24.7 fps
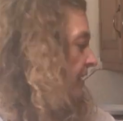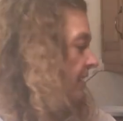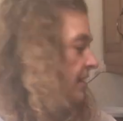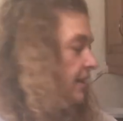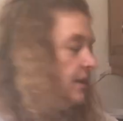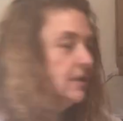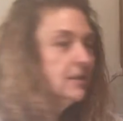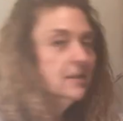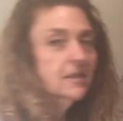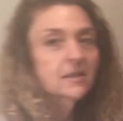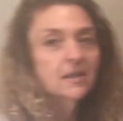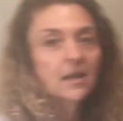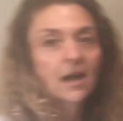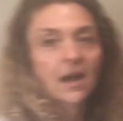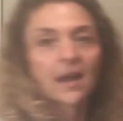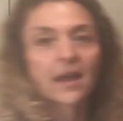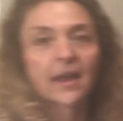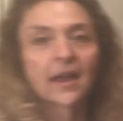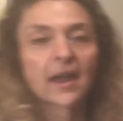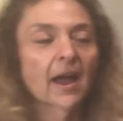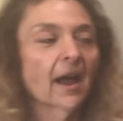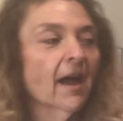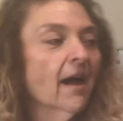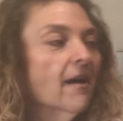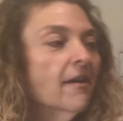this.
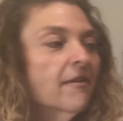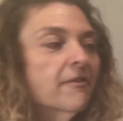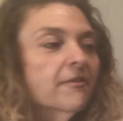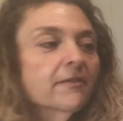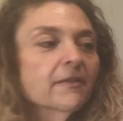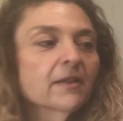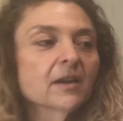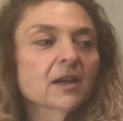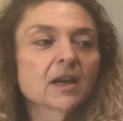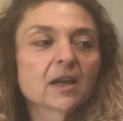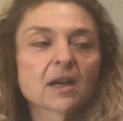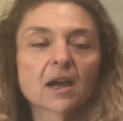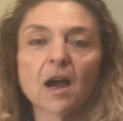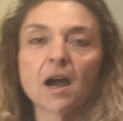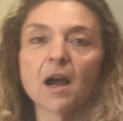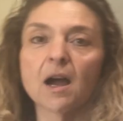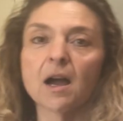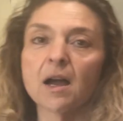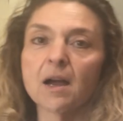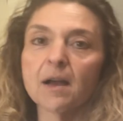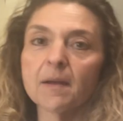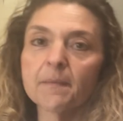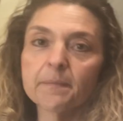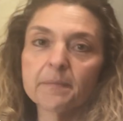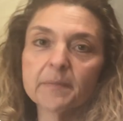I have
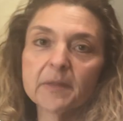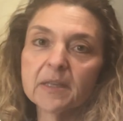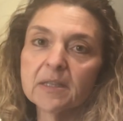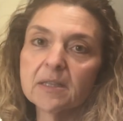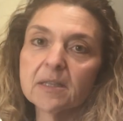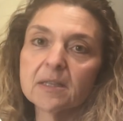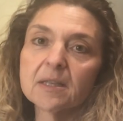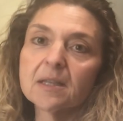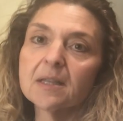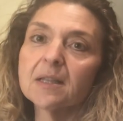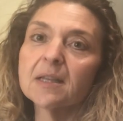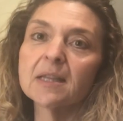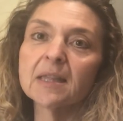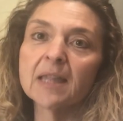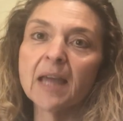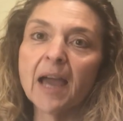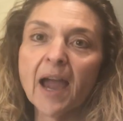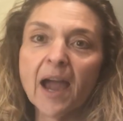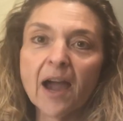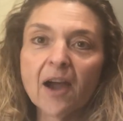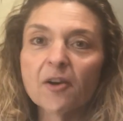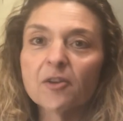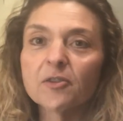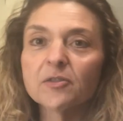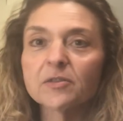this still in the
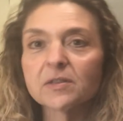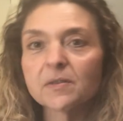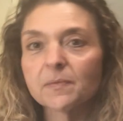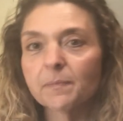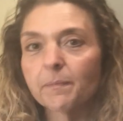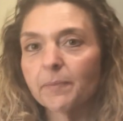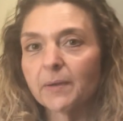house